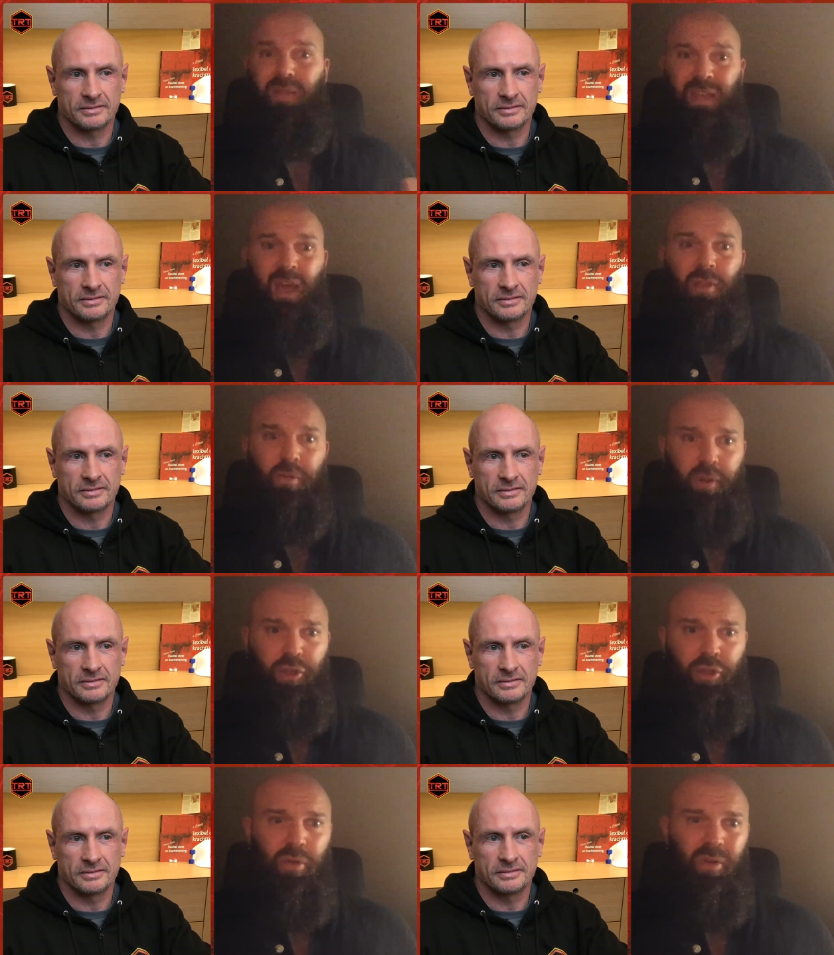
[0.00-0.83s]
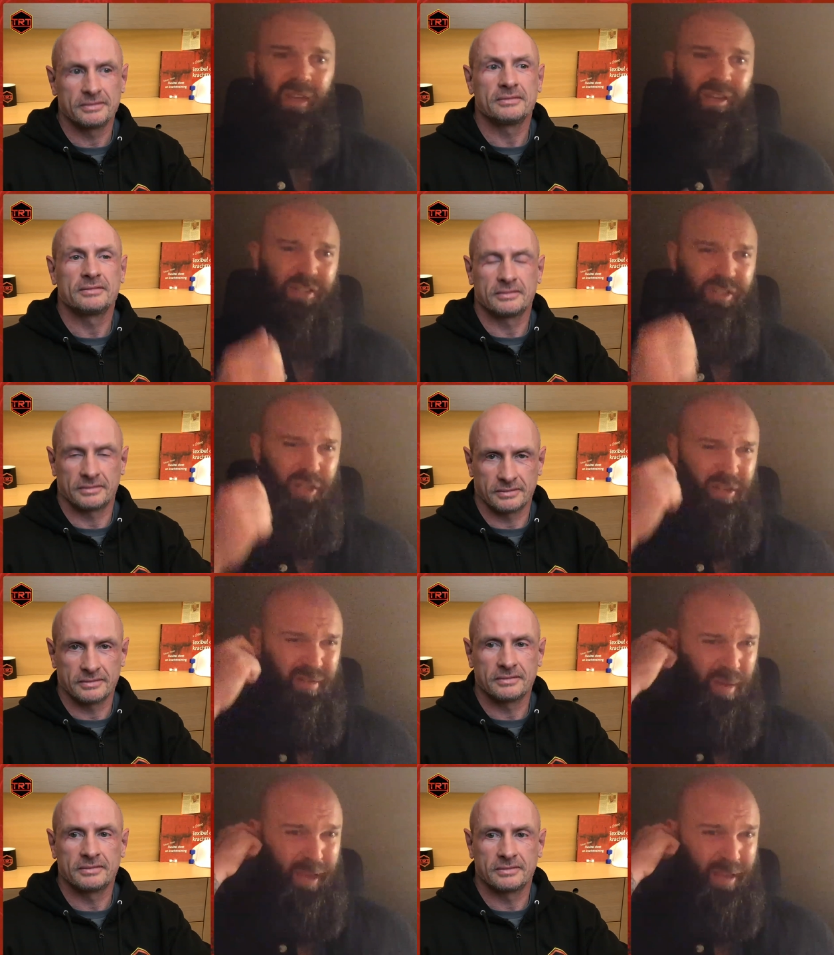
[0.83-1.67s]
Speaker 1: The other issue is that,
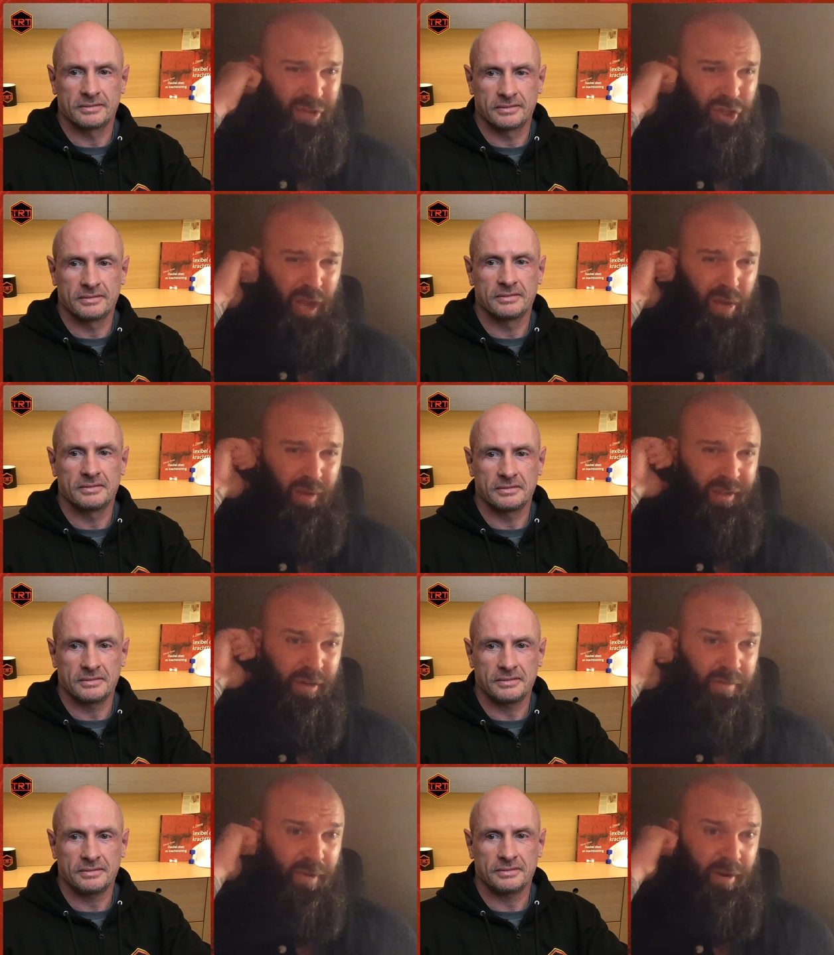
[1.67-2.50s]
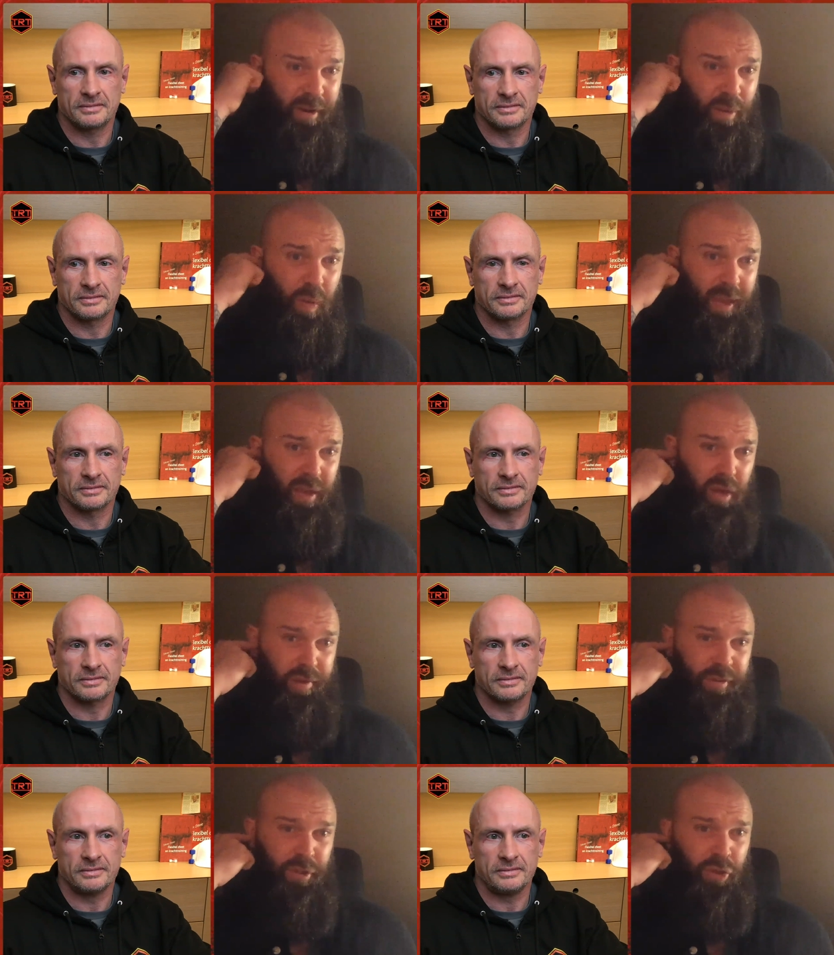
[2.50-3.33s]
I mean, gel is a very weak
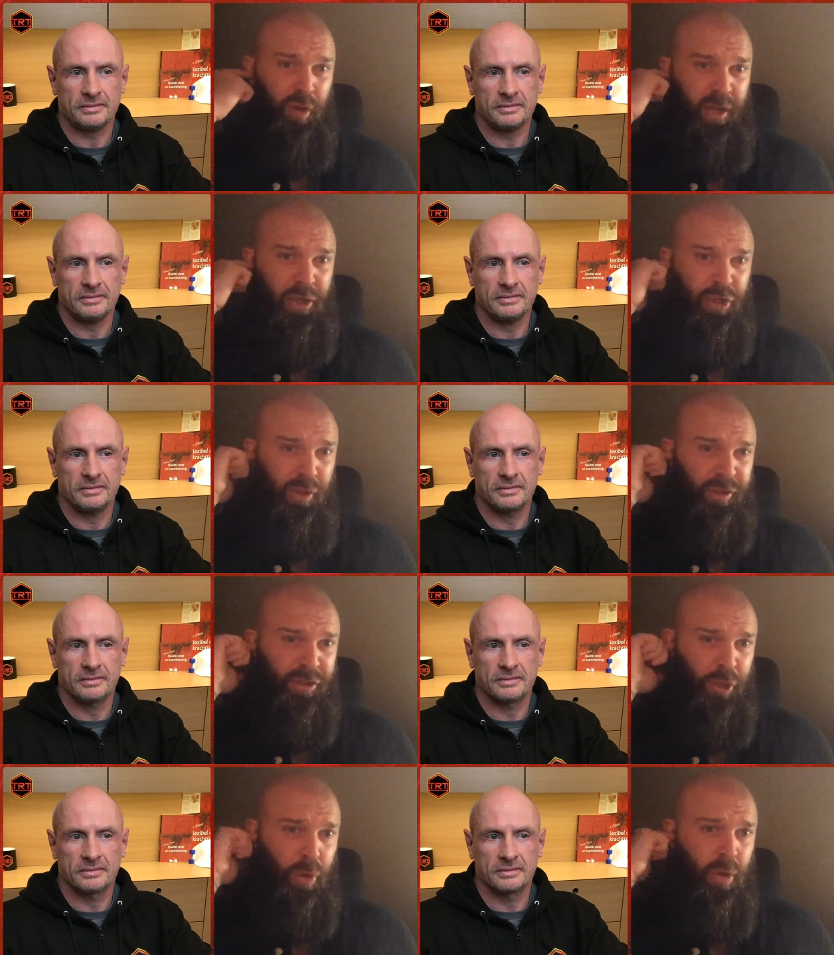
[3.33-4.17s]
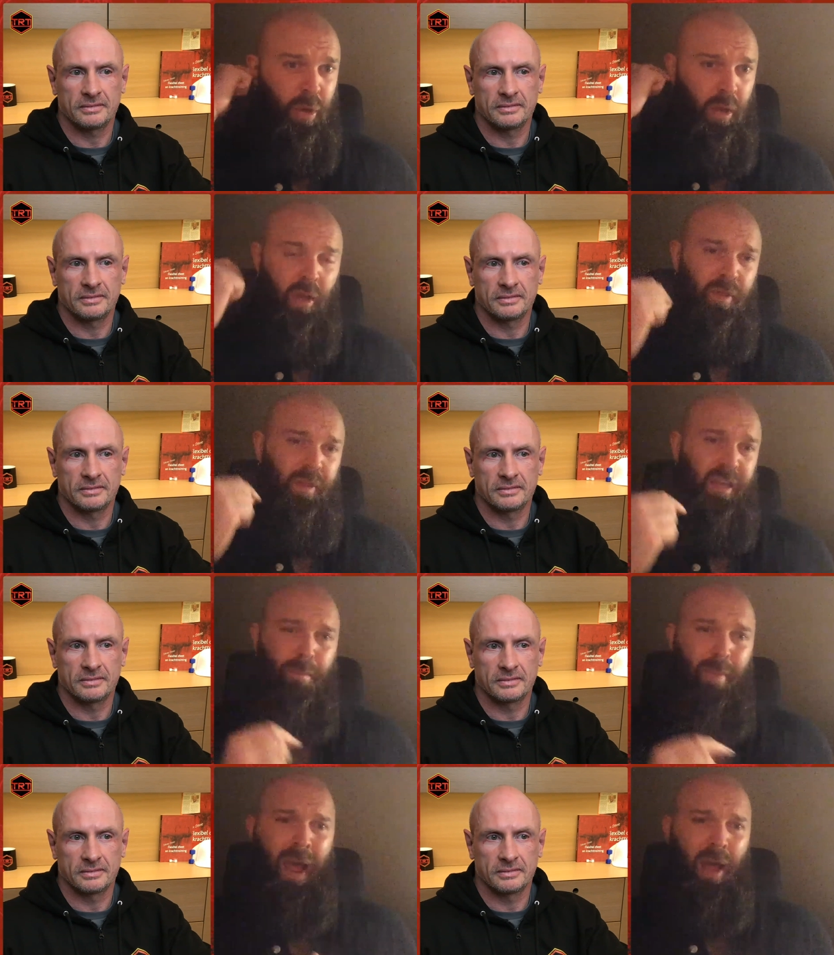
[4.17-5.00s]
concentration. So
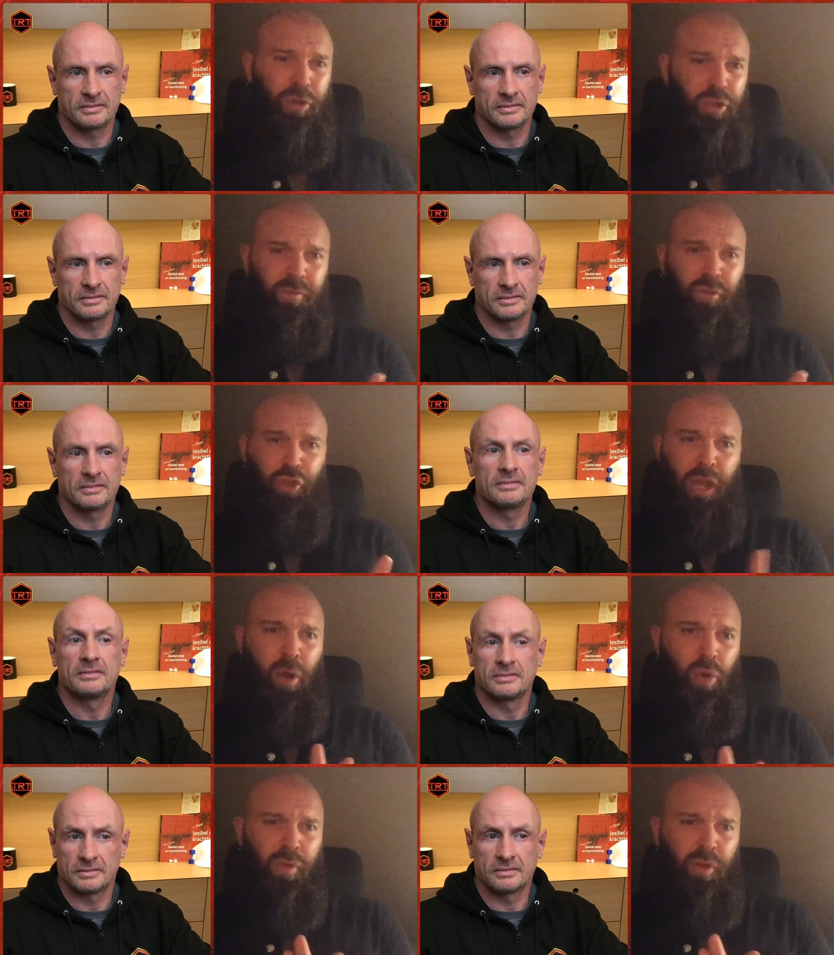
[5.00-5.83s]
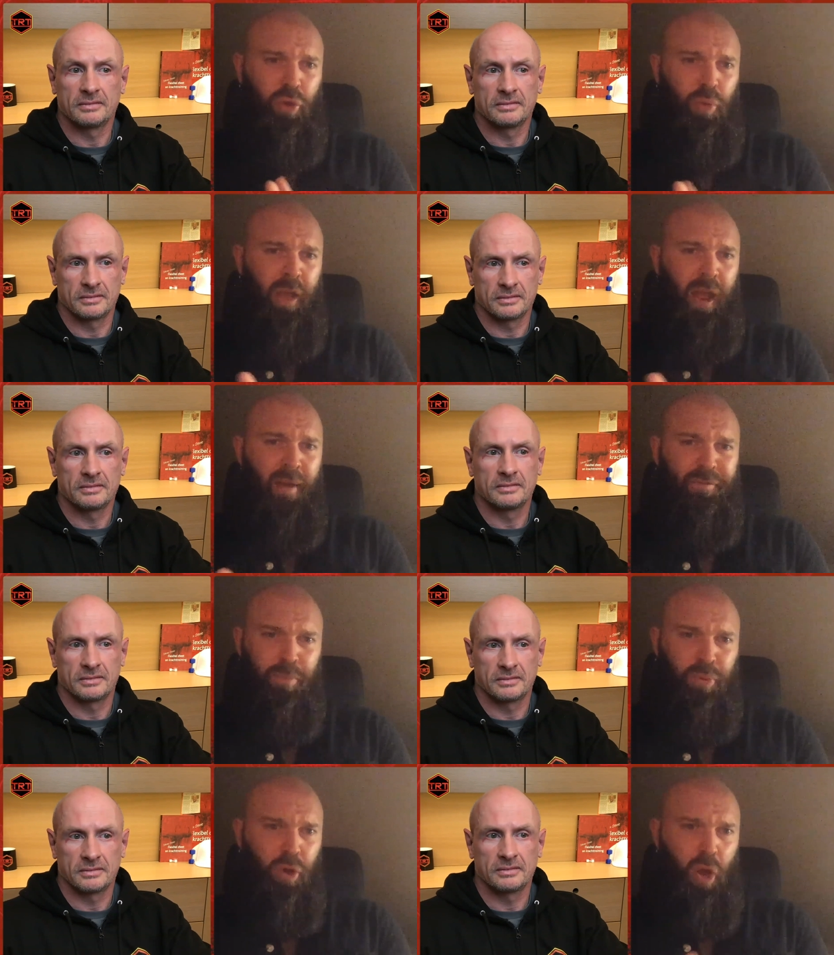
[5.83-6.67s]
the amount of gel that you would have
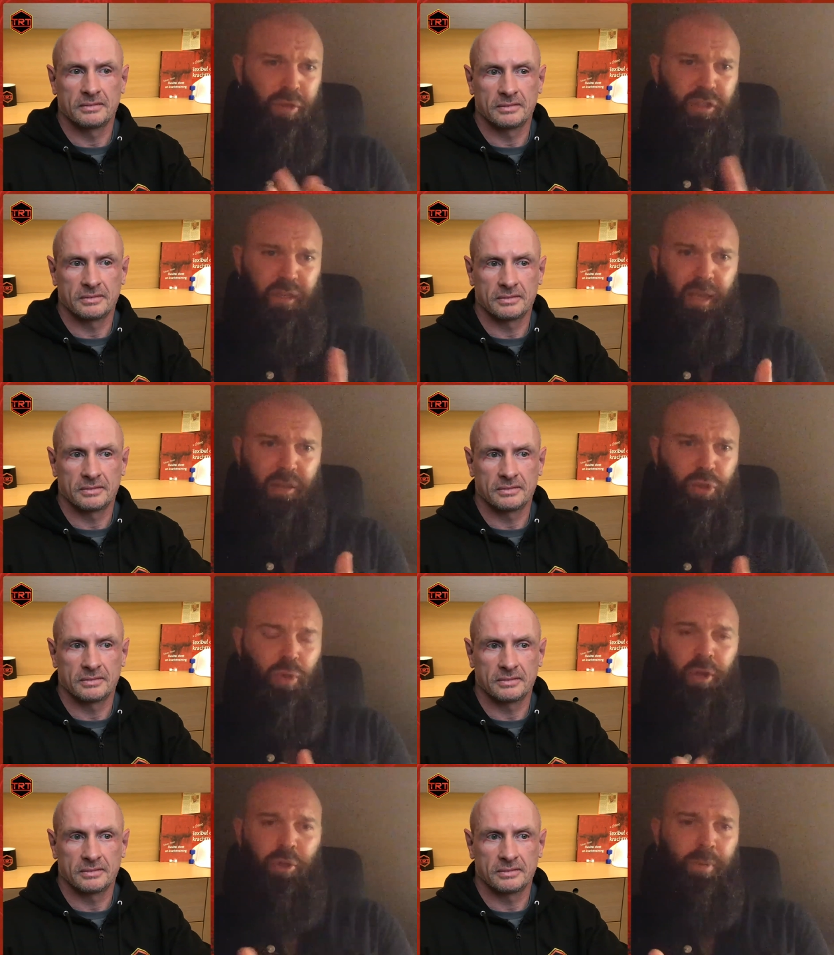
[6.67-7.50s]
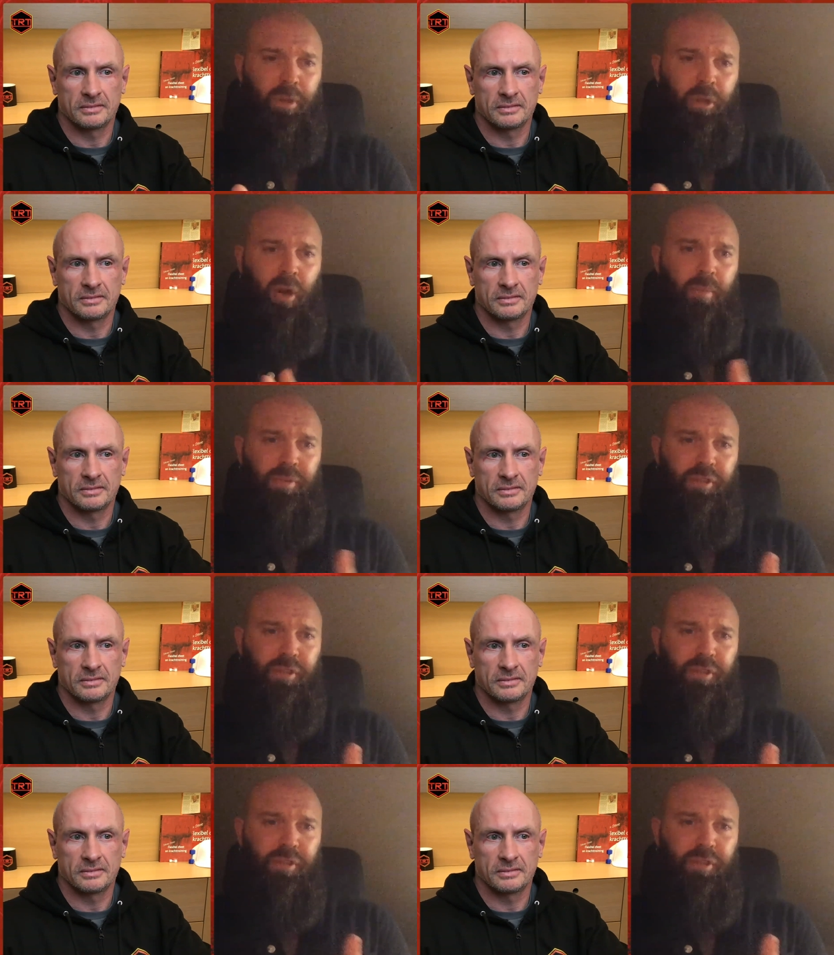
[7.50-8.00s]
to put on to get two hundred milligrams